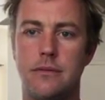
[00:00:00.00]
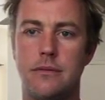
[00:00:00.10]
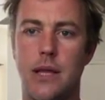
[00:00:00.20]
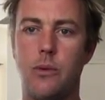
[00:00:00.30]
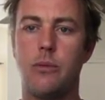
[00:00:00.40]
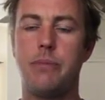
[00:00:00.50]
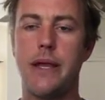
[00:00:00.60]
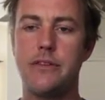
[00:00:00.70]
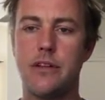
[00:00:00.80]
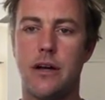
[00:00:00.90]
They weren't
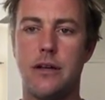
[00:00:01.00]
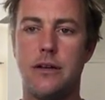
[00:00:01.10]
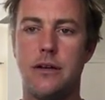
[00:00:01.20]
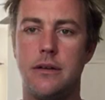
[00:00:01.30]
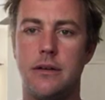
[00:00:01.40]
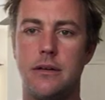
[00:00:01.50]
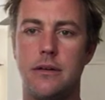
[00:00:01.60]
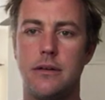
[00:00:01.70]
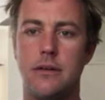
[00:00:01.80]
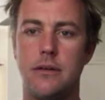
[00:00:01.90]
based on
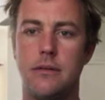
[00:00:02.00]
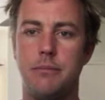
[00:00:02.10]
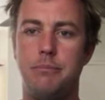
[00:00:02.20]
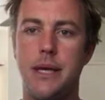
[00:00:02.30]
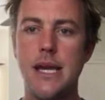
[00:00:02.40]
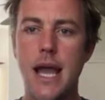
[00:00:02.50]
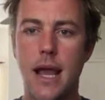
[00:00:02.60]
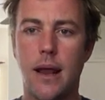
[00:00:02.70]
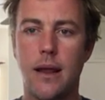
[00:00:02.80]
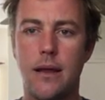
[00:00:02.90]

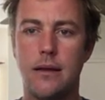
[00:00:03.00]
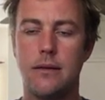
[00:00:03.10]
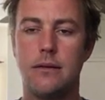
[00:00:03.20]
being.